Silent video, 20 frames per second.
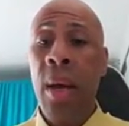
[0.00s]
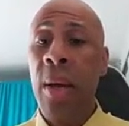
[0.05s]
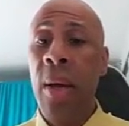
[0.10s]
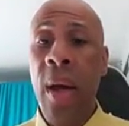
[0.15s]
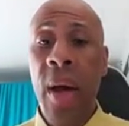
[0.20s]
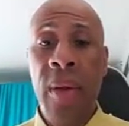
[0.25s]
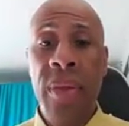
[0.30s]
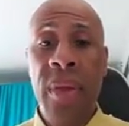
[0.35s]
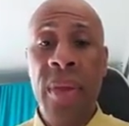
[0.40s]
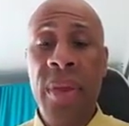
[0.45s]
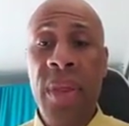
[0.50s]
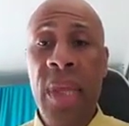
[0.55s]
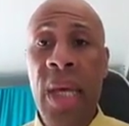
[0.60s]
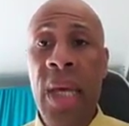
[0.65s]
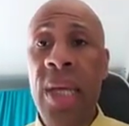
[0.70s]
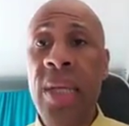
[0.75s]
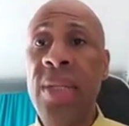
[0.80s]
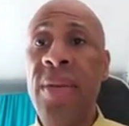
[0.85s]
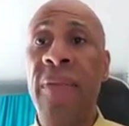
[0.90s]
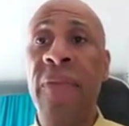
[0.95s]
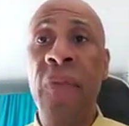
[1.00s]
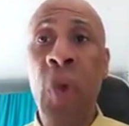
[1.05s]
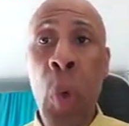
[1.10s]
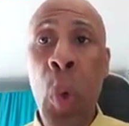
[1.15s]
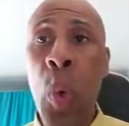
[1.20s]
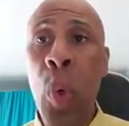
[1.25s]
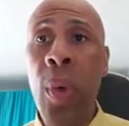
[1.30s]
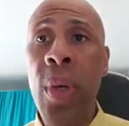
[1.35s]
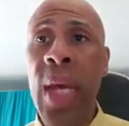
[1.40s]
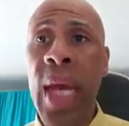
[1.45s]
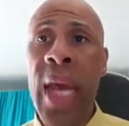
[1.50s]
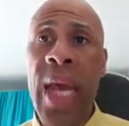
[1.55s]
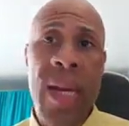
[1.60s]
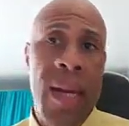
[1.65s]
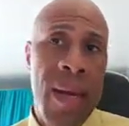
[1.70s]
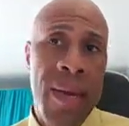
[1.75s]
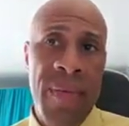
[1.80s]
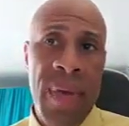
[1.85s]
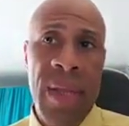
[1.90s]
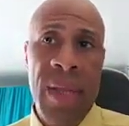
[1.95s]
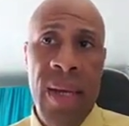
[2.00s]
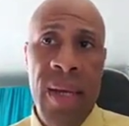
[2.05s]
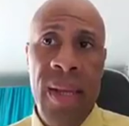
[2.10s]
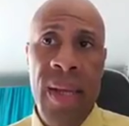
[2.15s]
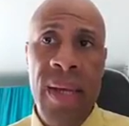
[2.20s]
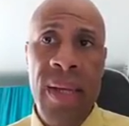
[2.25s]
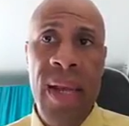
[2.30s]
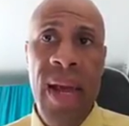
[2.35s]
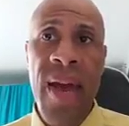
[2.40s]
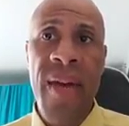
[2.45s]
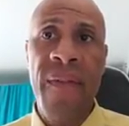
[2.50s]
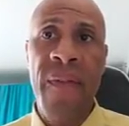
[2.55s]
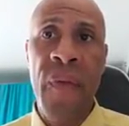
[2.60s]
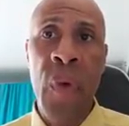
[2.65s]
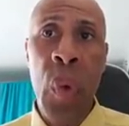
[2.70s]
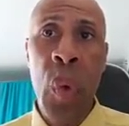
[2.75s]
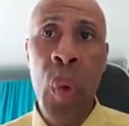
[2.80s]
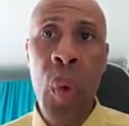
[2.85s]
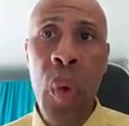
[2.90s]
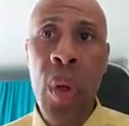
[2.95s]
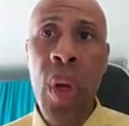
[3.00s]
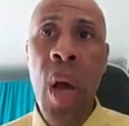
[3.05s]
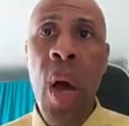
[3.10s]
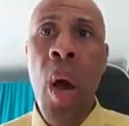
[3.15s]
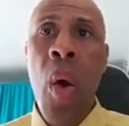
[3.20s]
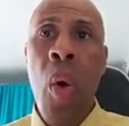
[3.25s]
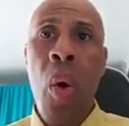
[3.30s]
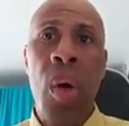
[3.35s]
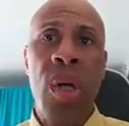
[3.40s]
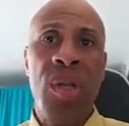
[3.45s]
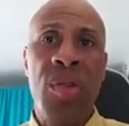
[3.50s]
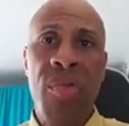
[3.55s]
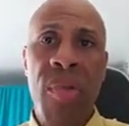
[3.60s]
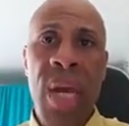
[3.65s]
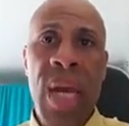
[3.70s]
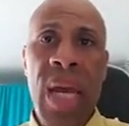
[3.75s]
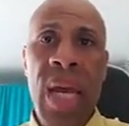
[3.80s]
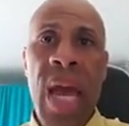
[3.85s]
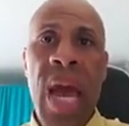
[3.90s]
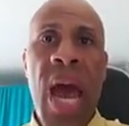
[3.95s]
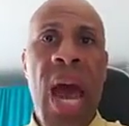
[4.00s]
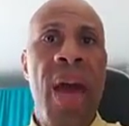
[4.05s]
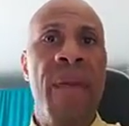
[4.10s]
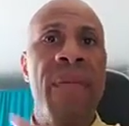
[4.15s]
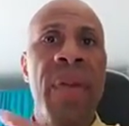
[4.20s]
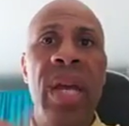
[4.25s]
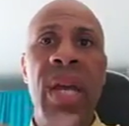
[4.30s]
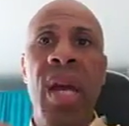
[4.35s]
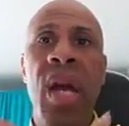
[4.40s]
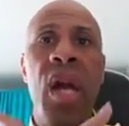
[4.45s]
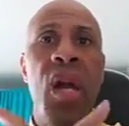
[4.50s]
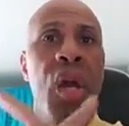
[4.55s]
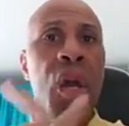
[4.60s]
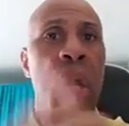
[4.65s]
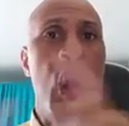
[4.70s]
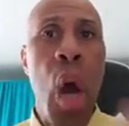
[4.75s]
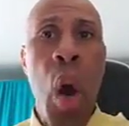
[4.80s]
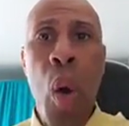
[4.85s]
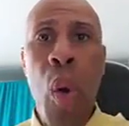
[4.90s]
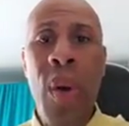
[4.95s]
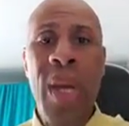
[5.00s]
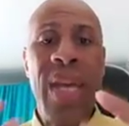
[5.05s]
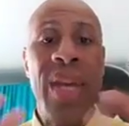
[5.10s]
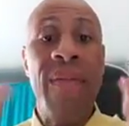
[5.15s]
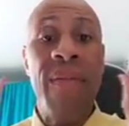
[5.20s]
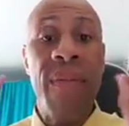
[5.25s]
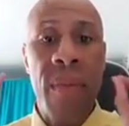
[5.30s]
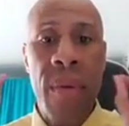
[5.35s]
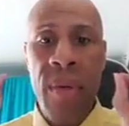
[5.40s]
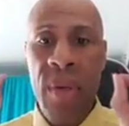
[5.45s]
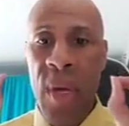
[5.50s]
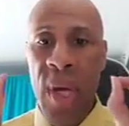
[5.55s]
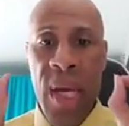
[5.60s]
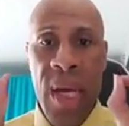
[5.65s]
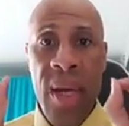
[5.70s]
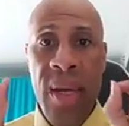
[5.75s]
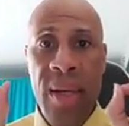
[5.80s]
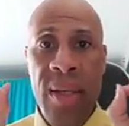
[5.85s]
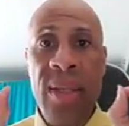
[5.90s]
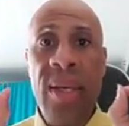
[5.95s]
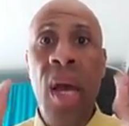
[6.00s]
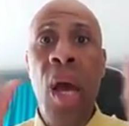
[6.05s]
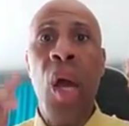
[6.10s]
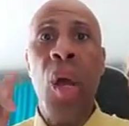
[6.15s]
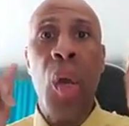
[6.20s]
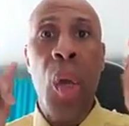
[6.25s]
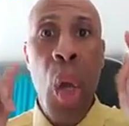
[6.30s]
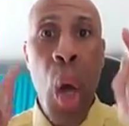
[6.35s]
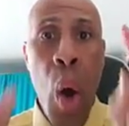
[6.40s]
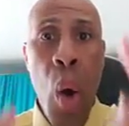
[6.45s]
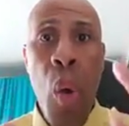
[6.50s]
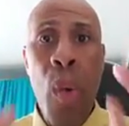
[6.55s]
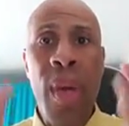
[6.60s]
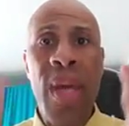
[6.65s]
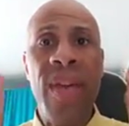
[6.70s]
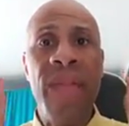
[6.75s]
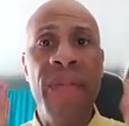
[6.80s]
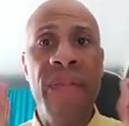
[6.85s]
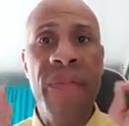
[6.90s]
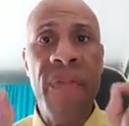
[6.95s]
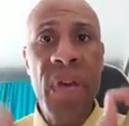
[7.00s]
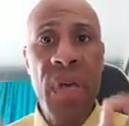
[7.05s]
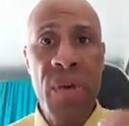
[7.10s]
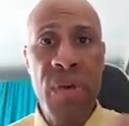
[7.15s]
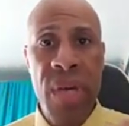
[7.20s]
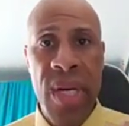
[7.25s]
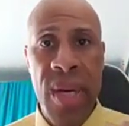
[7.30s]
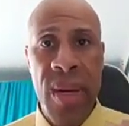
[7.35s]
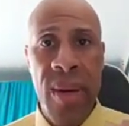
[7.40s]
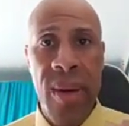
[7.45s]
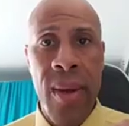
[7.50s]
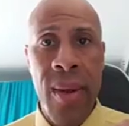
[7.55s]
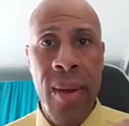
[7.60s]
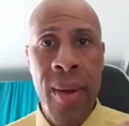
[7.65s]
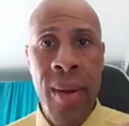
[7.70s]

other things, food and everything like that, food or drink having you hear this, no inferior